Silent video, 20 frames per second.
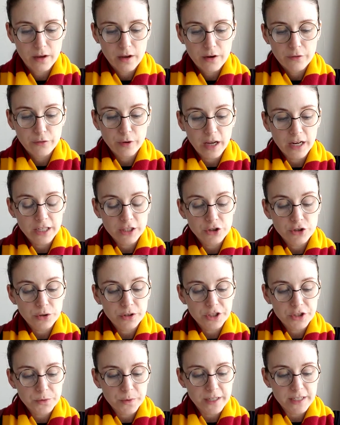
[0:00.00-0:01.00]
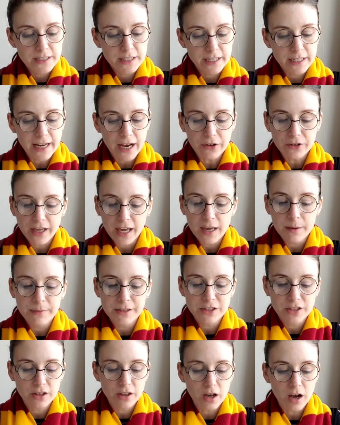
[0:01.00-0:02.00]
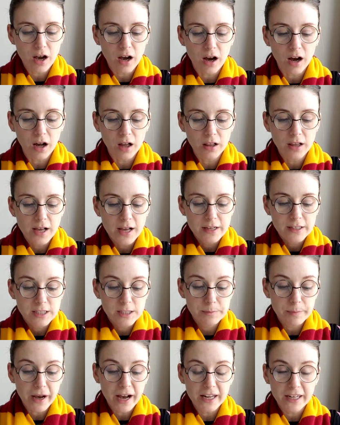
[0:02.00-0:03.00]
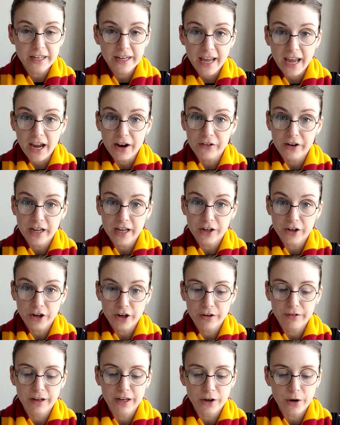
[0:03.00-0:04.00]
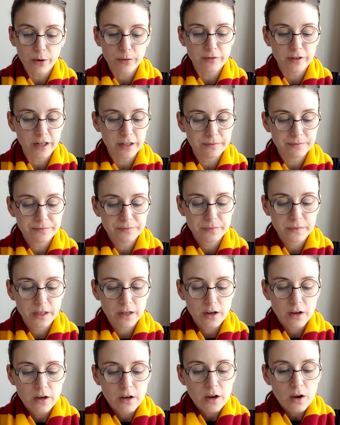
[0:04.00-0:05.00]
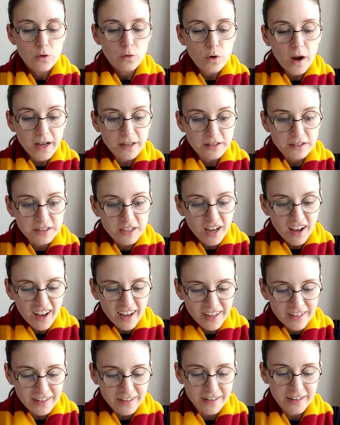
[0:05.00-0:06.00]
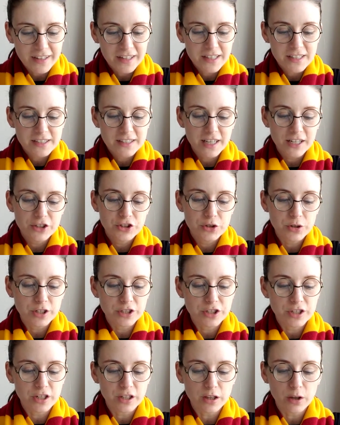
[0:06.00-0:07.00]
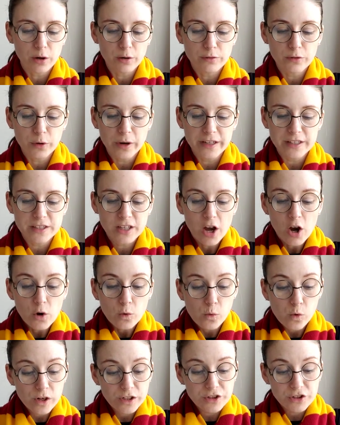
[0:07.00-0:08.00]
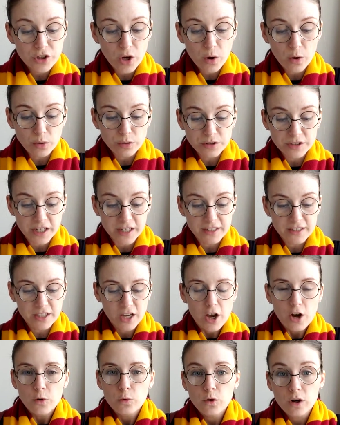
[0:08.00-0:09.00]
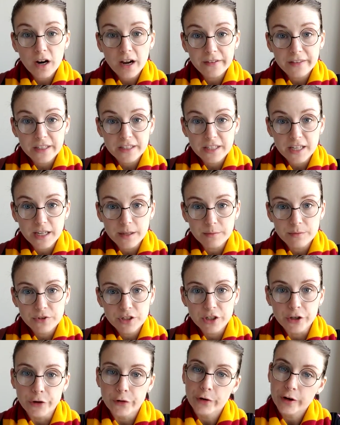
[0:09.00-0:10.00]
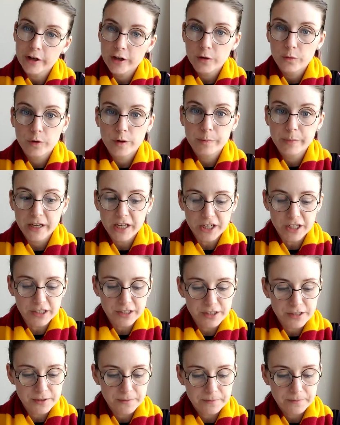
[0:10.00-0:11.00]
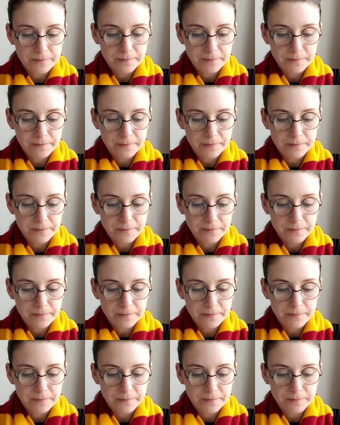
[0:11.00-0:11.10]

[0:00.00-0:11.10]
Fred and George Weasley now came into the hall, spotted Harry, and hurried over. Well done, said George in a low voice. Wood told us. We're on the team, too. We're beaters.